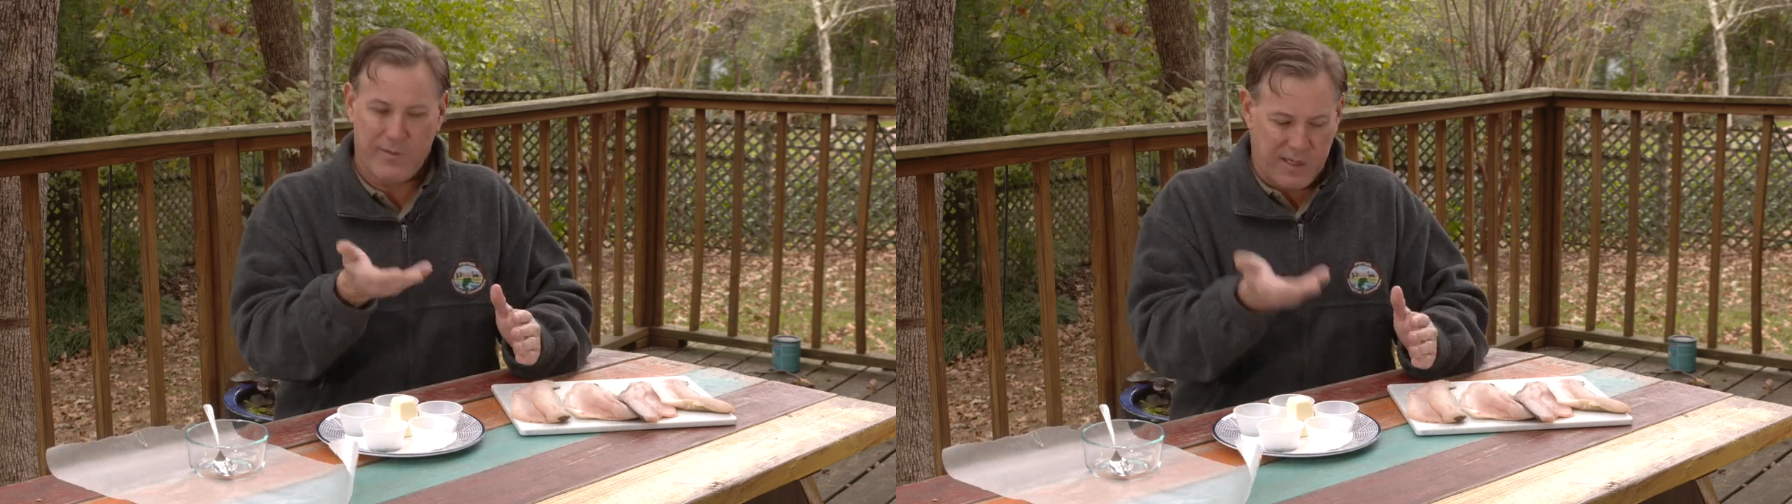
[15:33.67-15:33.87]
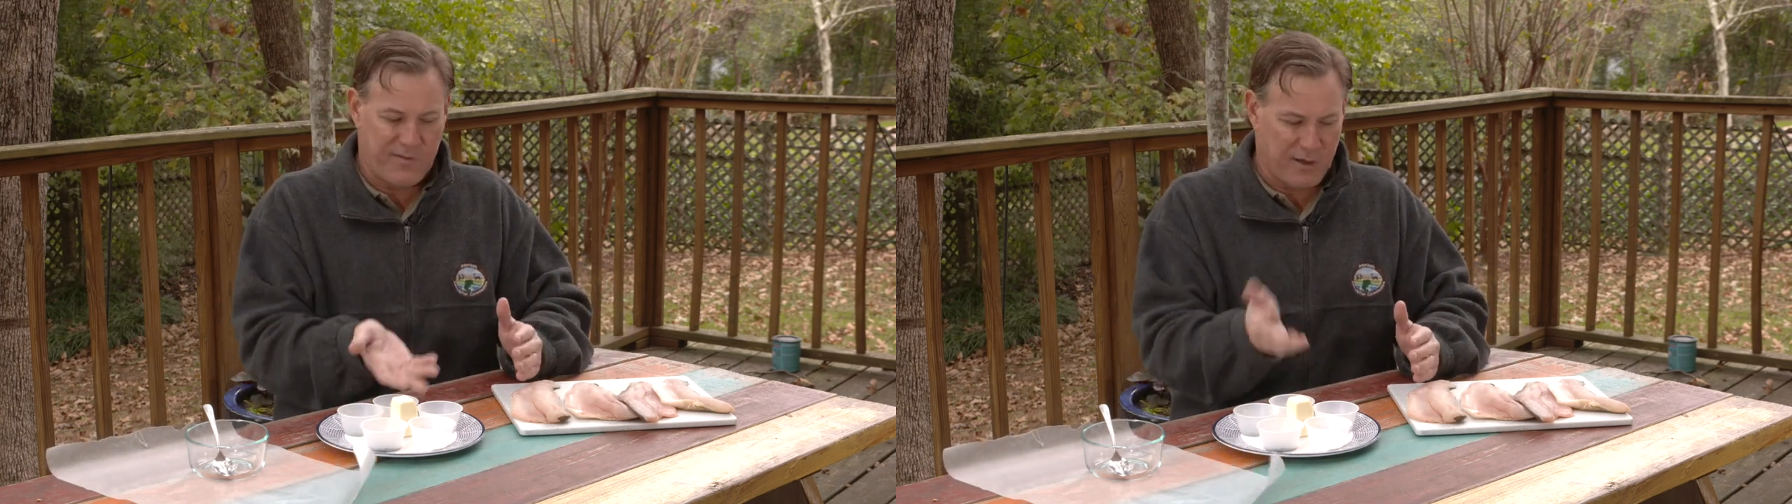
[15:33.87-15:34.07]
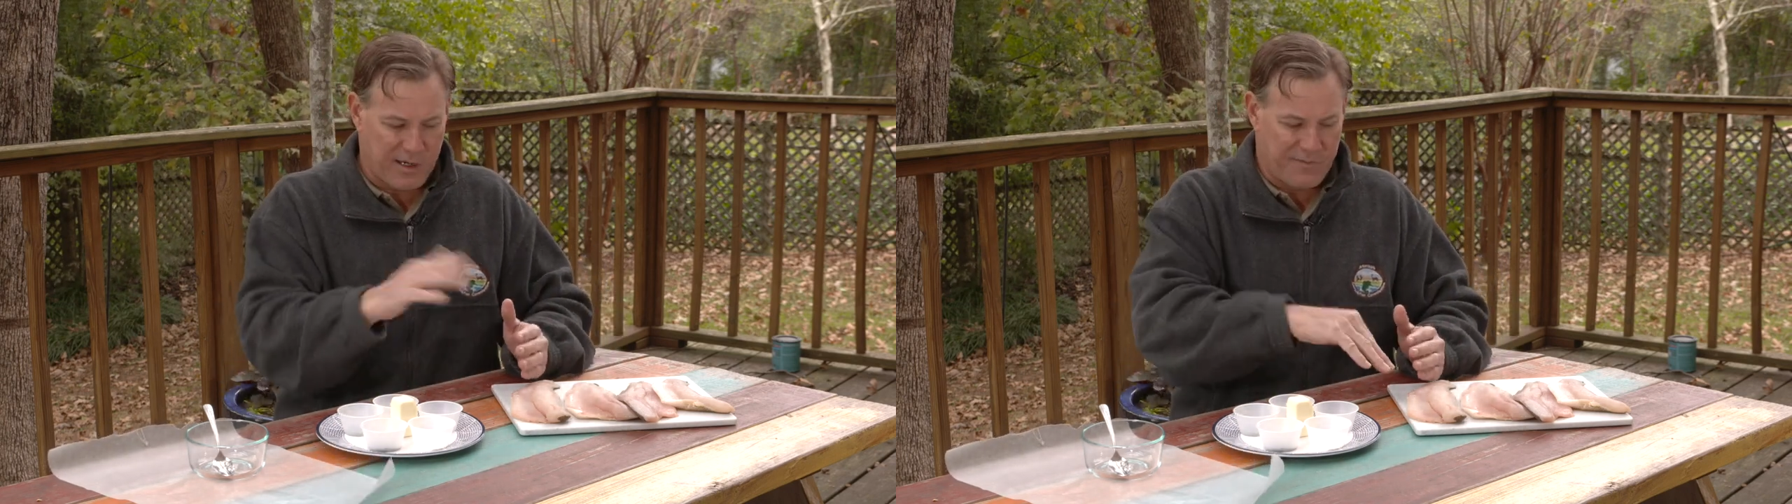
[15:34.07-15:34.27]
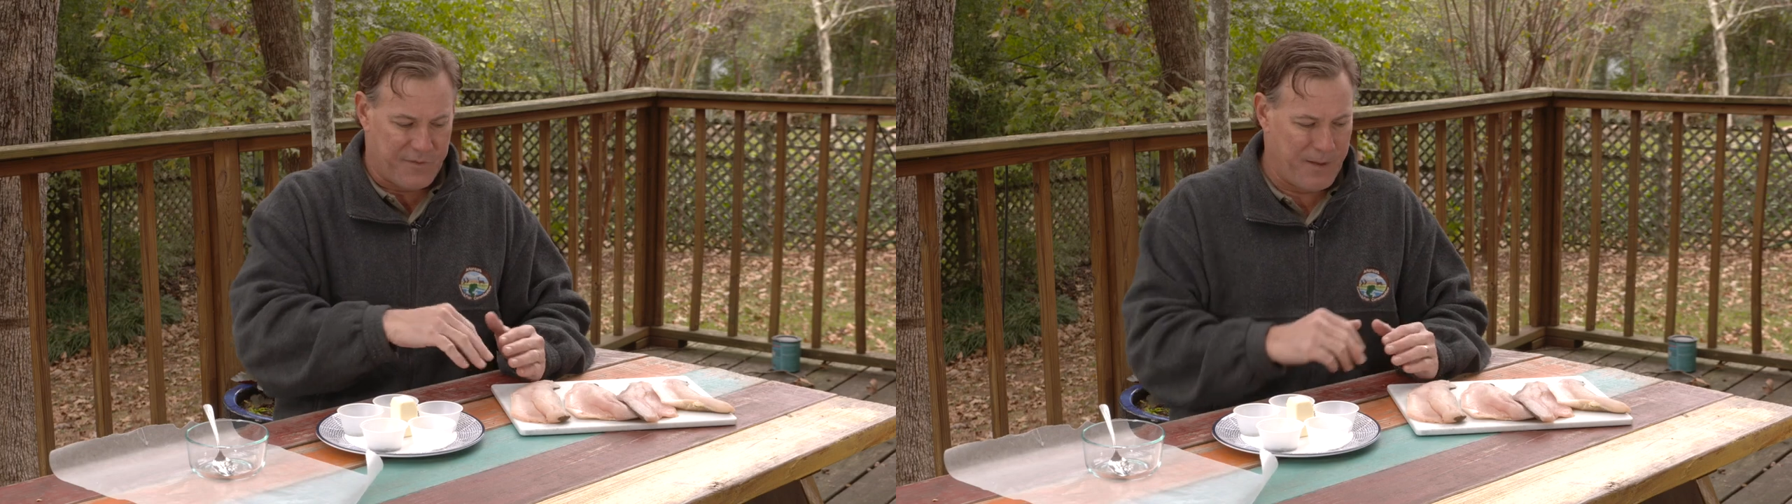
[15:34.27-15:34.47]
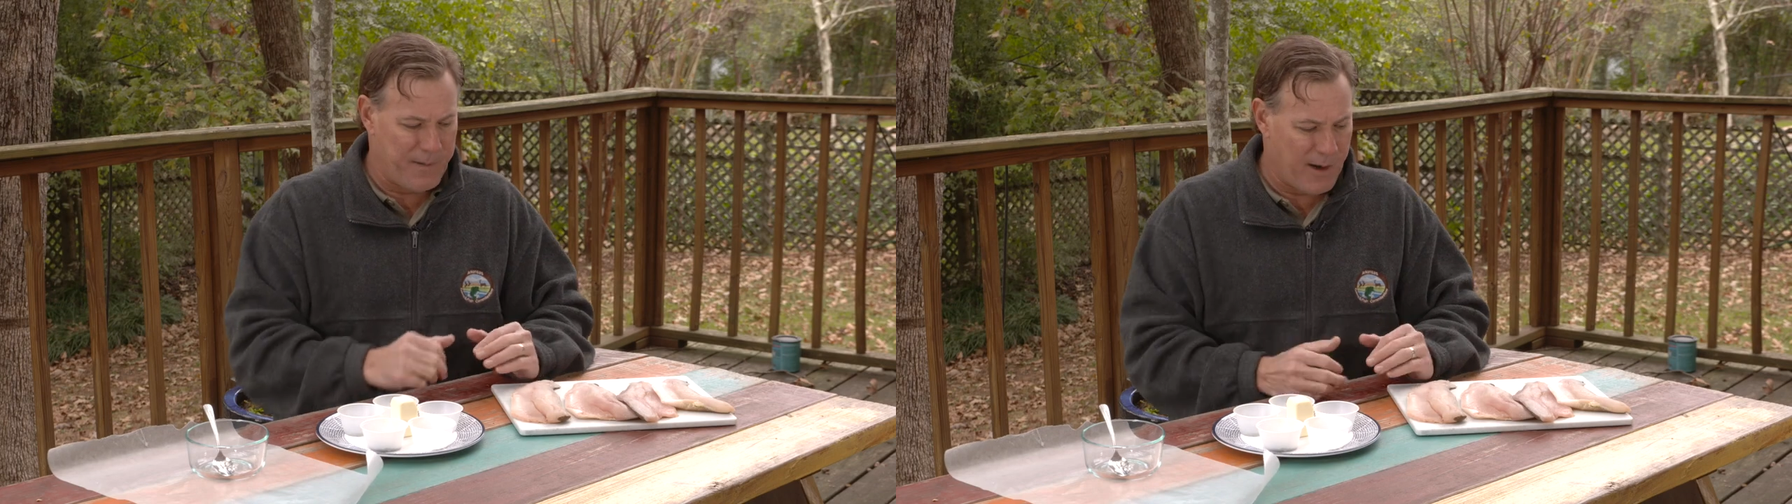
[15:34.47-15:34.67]
than if you're going to
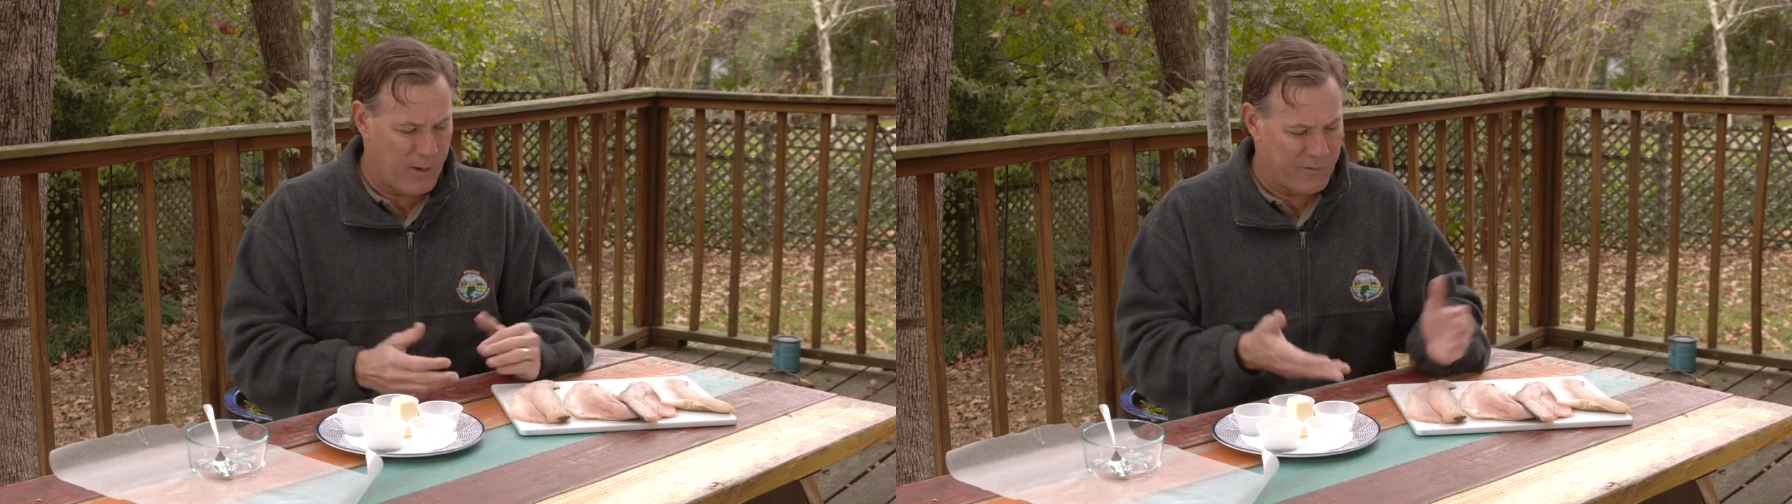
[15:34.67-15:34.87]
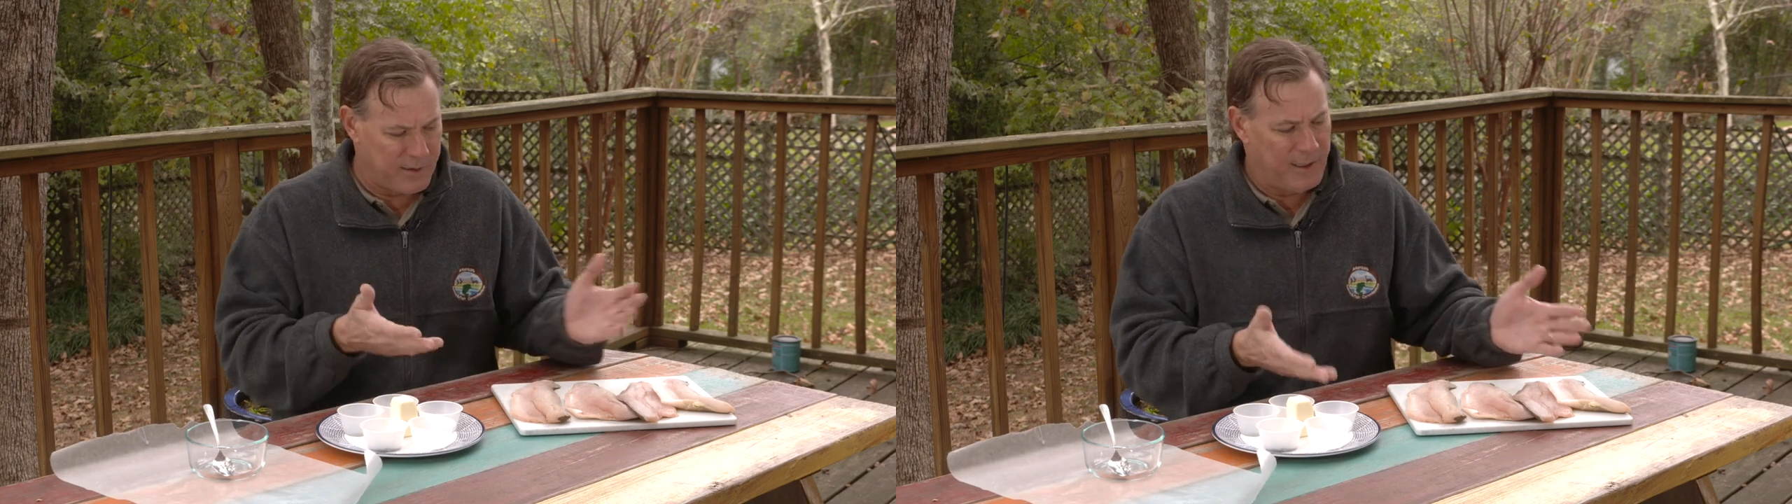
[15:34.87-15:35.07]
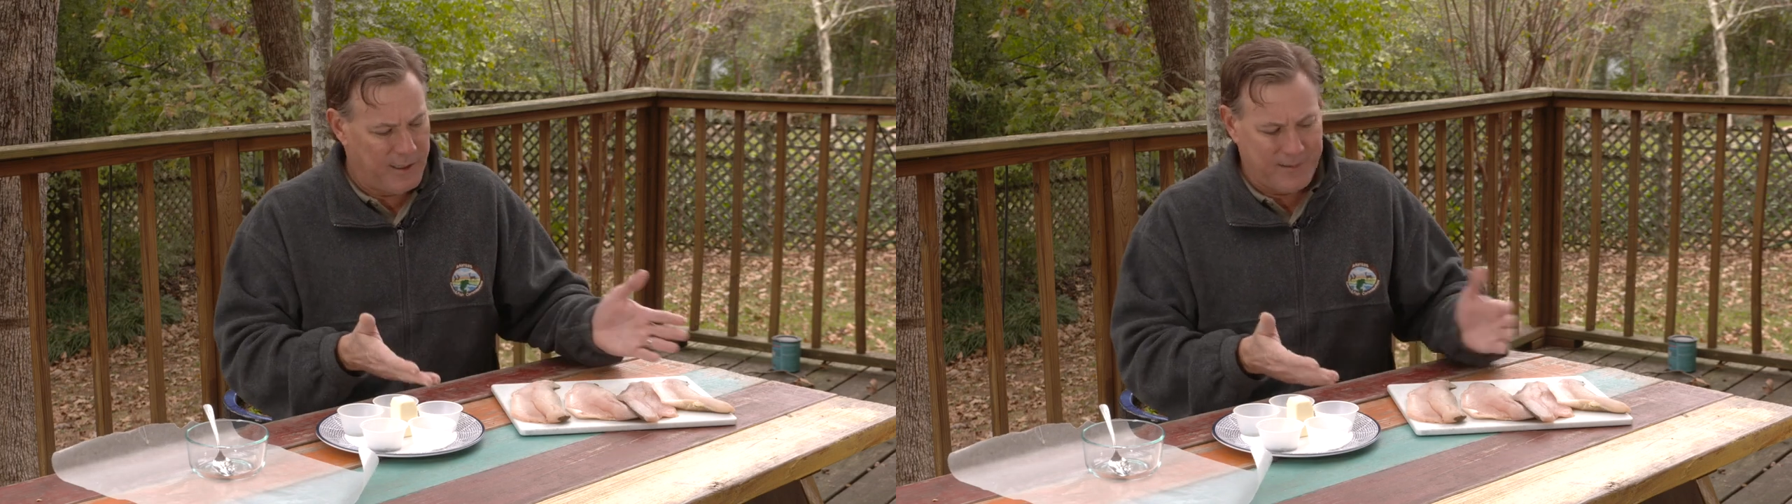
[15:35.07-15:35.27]
flip it over,